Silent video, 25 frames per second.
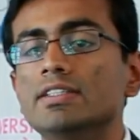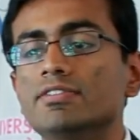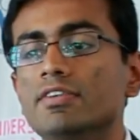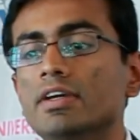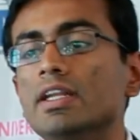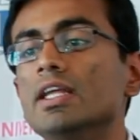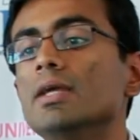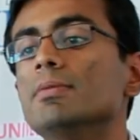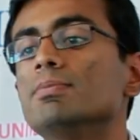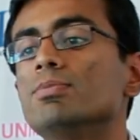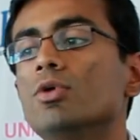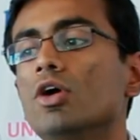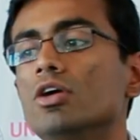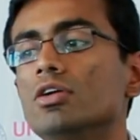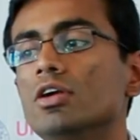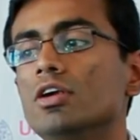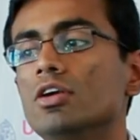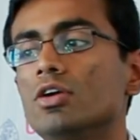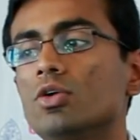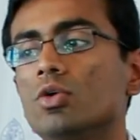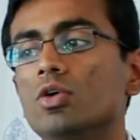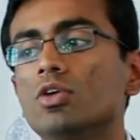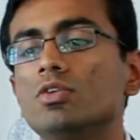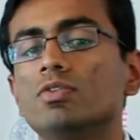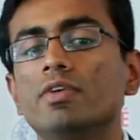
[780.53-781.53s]
a very
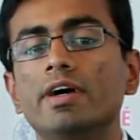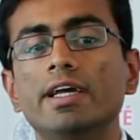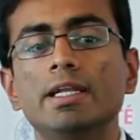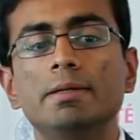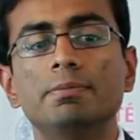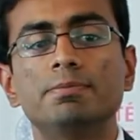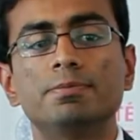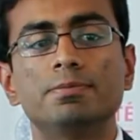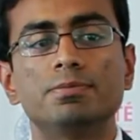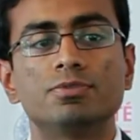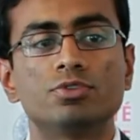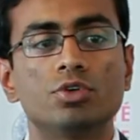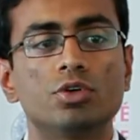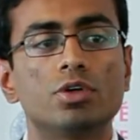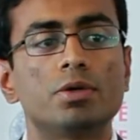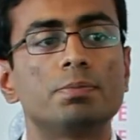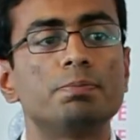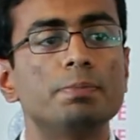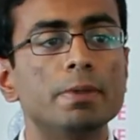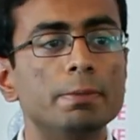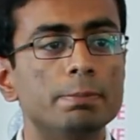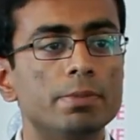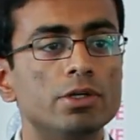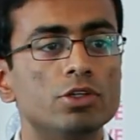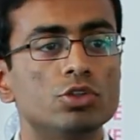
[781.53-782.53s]
important role for
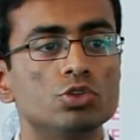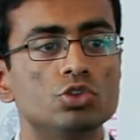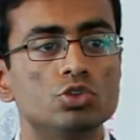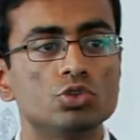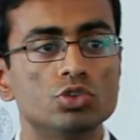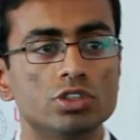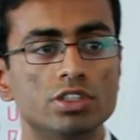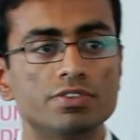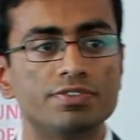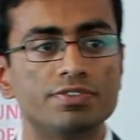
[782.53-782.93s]
people to choose a